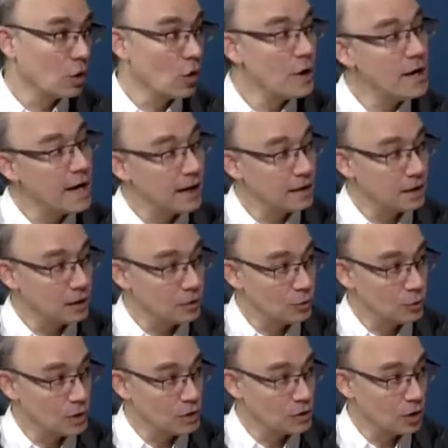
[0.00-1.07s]
connected
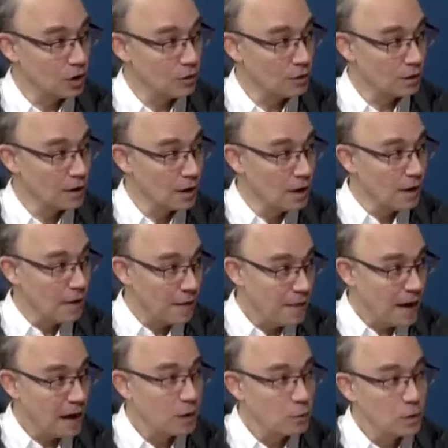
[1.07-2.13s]
to each other,
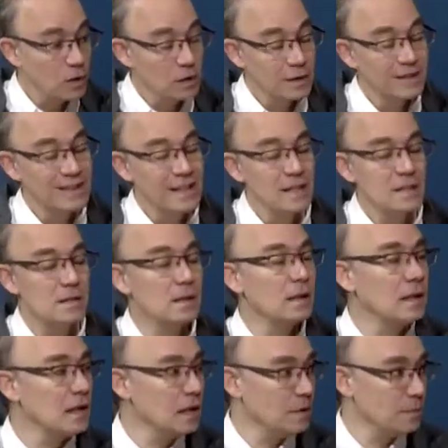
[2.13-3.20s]
that will at least
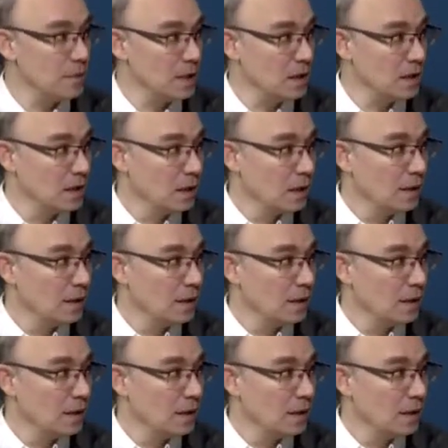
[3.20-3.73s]
lead me